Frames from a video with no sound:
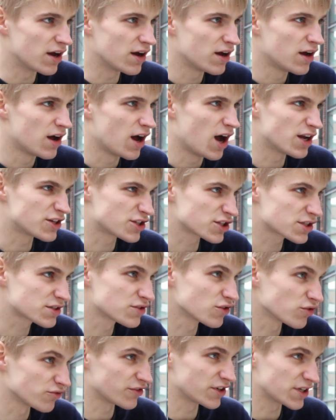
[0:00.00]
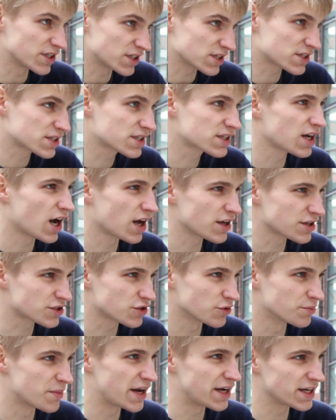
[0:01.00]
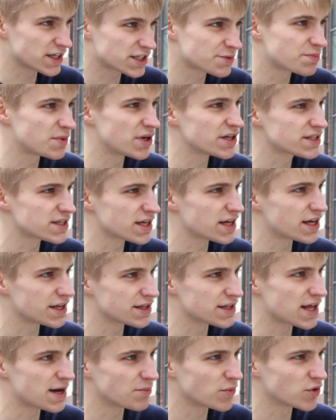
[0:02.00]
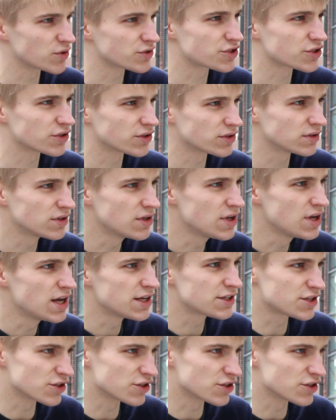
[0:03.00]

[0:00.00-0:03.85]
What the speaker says: that are just not really discussed or made explicit in that module.